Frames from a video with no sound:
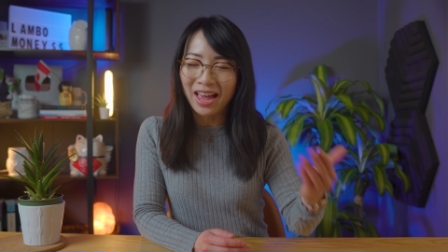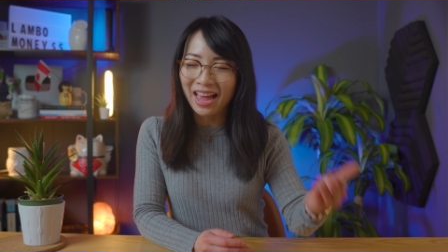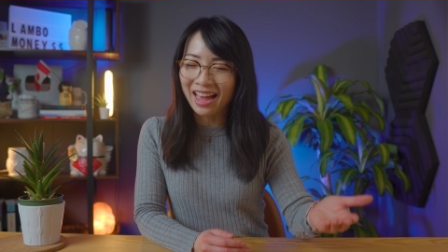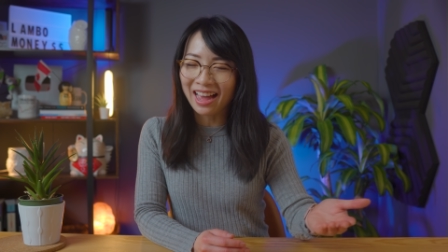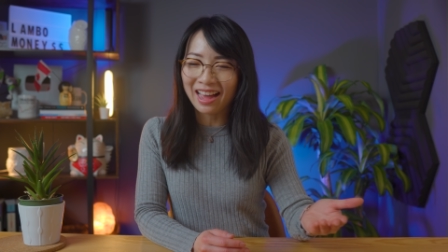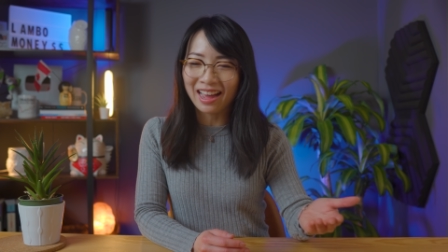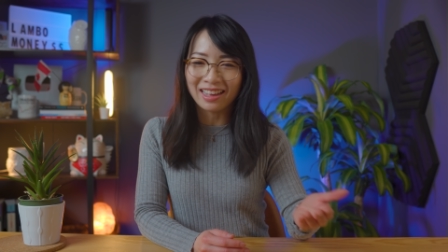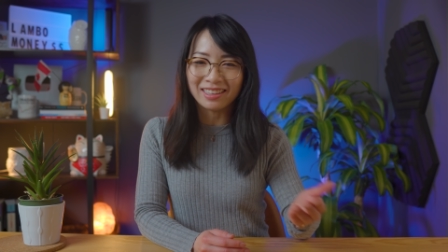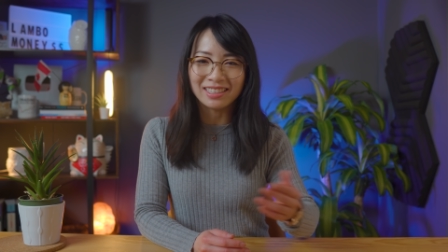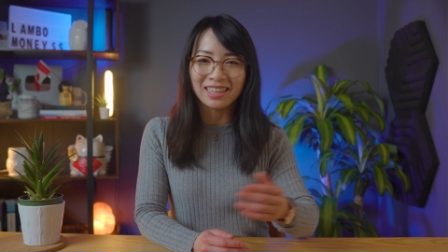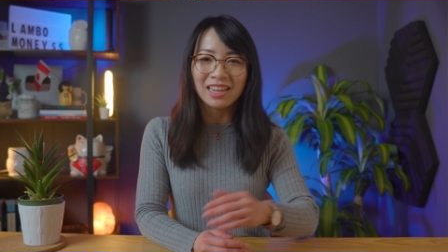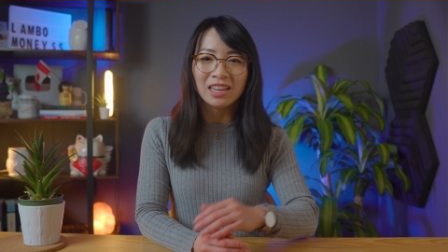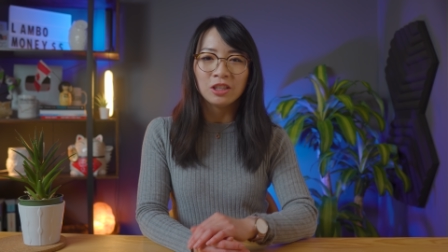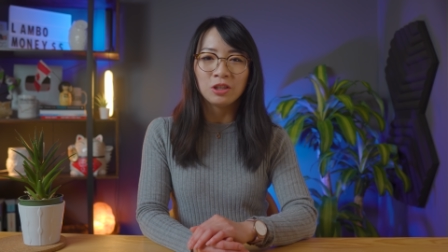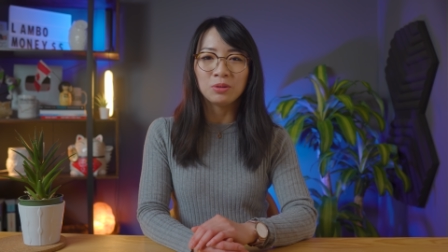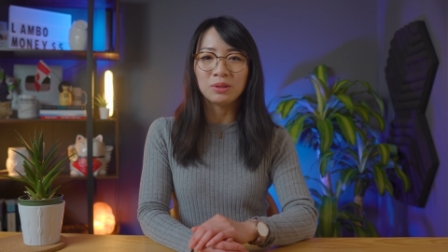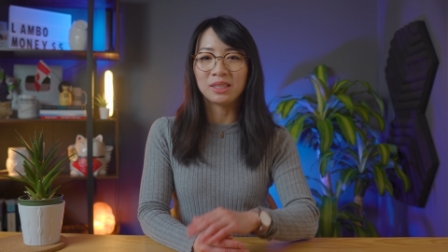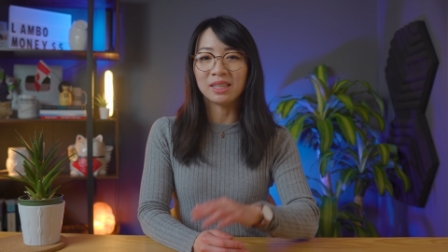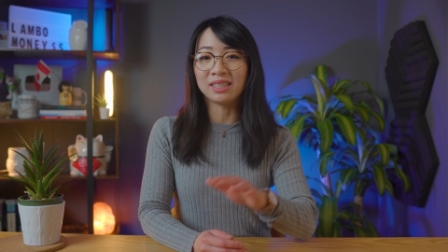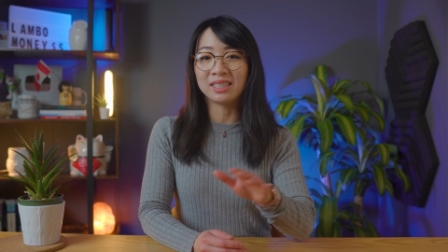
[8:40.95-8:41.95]
add
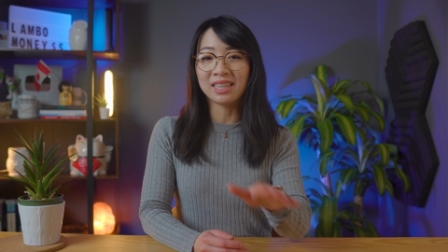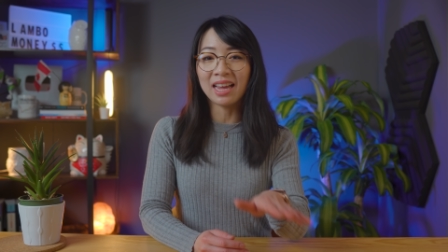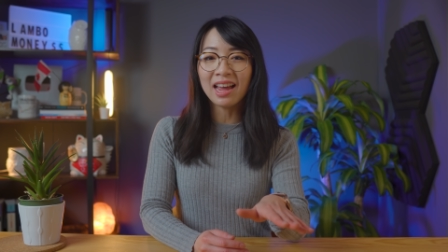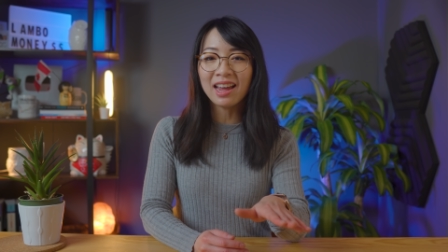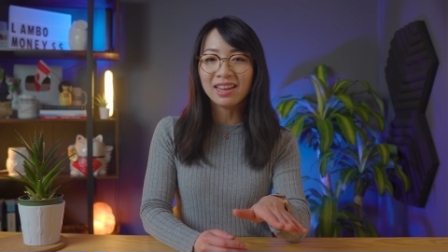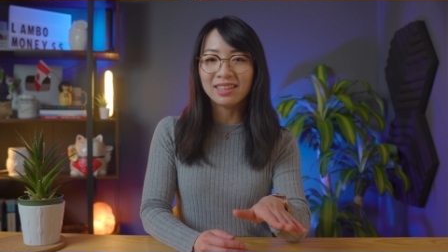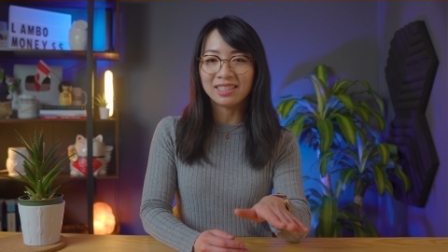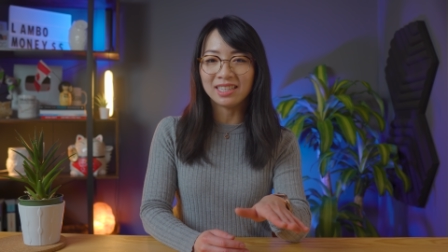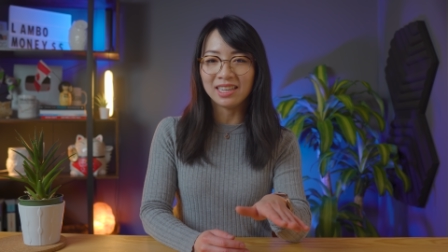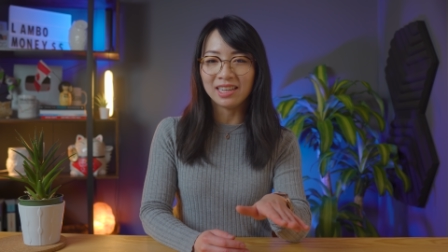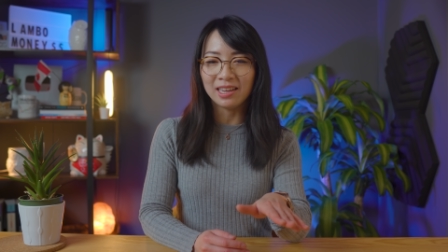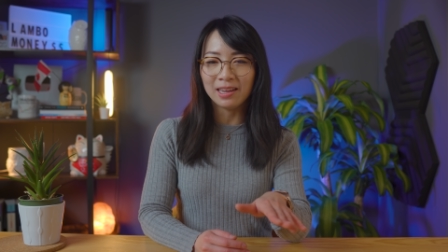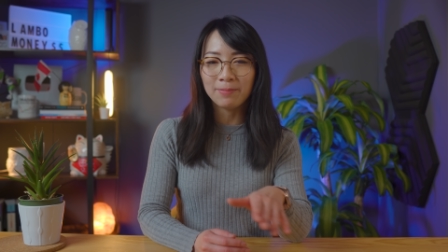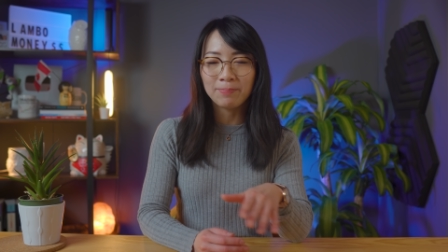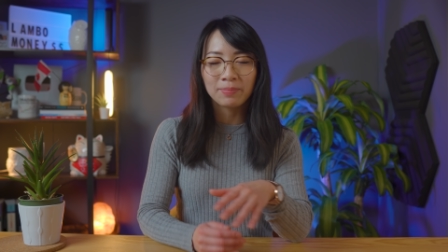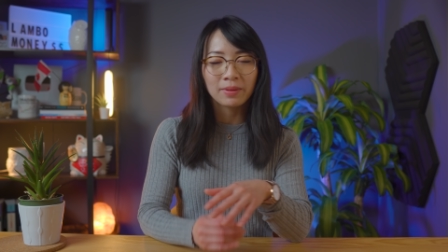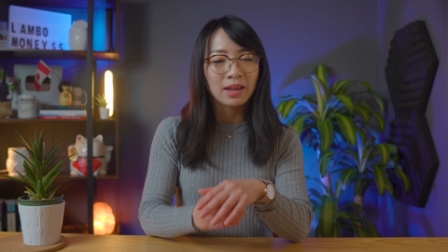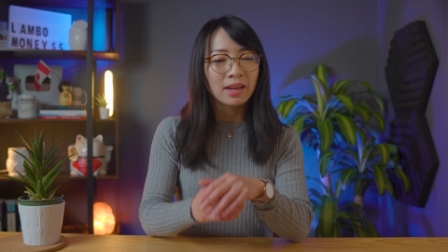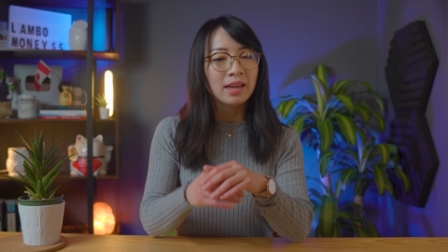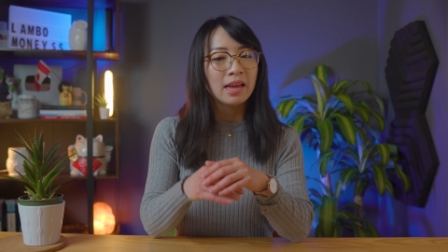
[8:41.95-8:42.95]
to society,